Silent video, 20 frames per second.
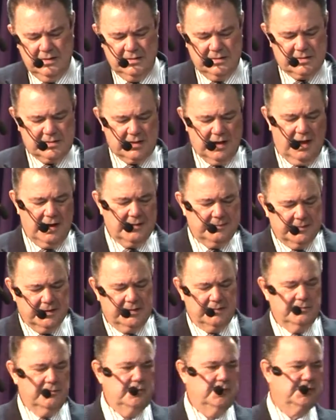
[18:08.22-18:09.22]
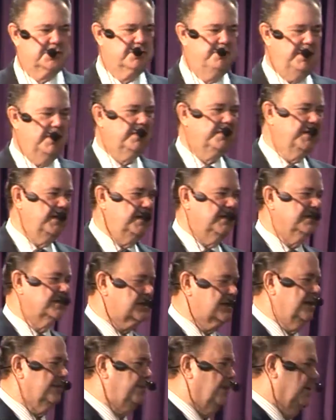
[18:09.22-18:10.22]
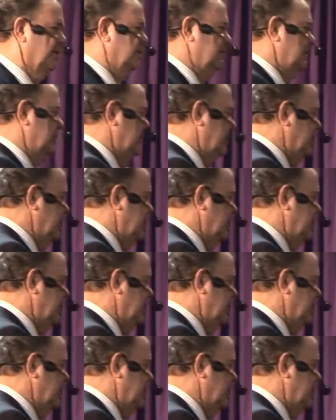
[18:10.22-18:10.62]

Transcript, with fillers: Solomon was building this temple,